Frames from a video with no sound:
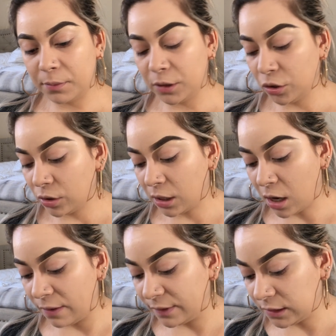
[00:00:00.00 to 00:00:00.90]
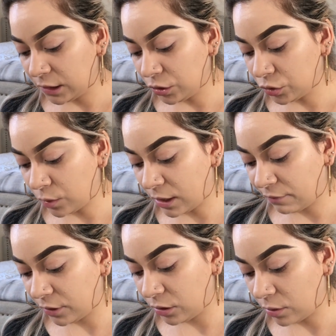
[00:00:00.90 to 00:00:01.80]
You can obviously use
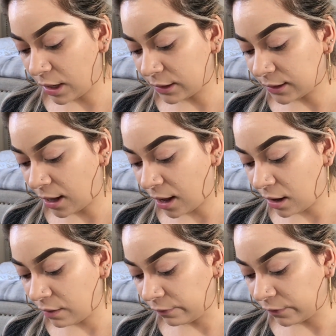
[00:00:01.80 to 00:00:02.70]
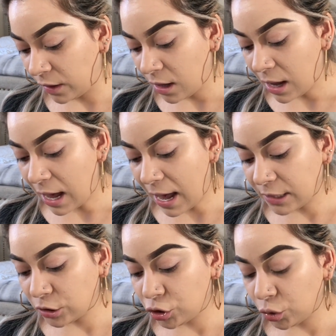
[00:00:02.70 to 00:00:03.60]
whatever you guys have.
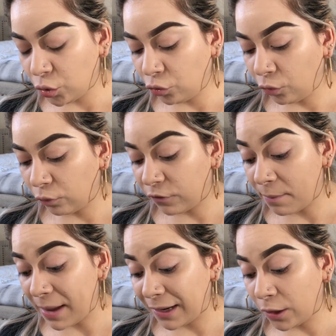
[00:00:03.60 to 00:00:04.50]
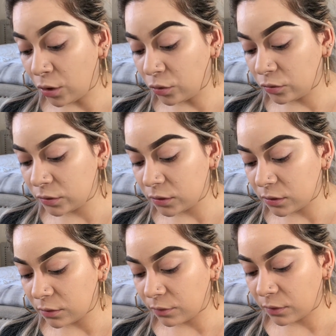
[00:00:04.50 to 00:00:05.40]
I do for my nose,
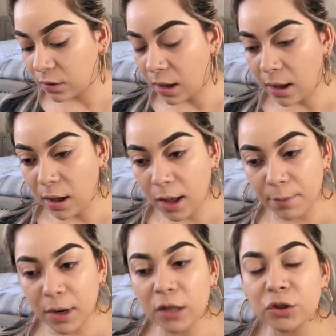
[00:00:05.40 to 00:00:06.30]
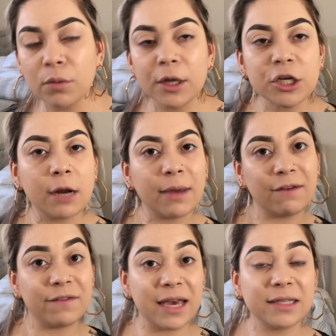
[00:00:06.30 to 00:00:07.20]
not so much on my
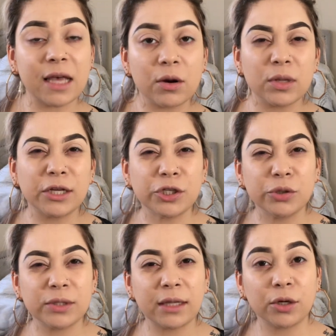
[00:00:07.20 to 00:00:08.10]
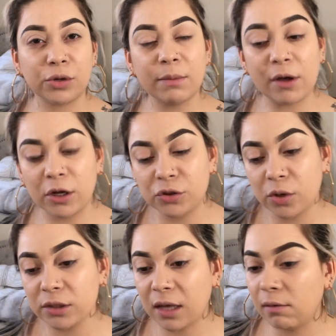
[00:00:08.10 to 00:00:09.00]
face. I don't like to use like the cream
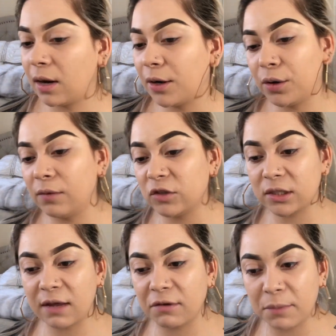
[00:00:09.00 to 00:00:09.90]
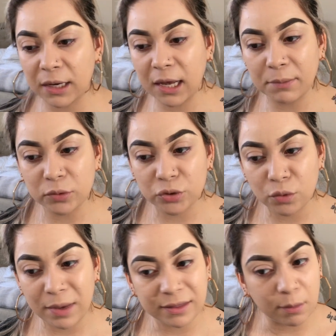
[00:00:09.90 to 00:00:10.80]
contours. I don't know, I've just never been able to
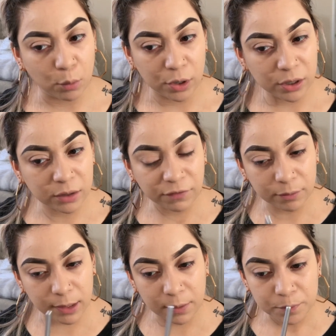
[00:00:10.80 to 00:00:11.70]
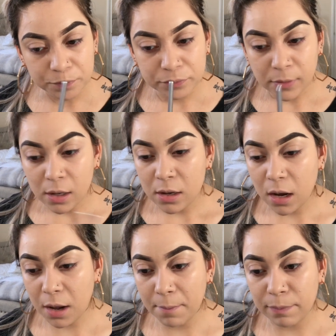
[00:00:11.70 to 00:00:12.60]
make them work for me.
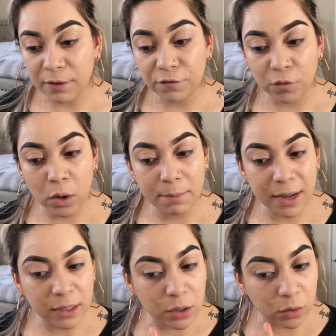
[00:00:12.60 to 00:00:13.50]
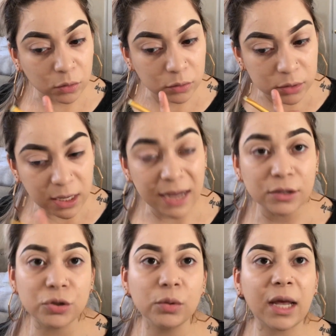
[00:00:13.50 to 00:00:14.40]
But for my nose, I
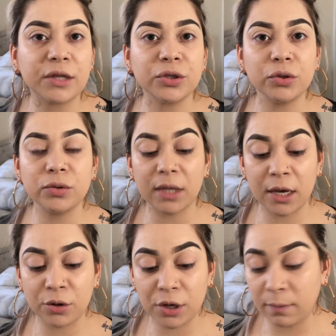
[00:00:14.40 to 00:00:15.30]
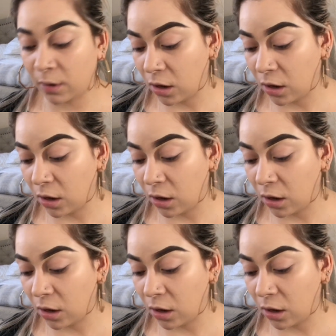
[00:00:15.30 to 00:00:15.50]
do like to use a cream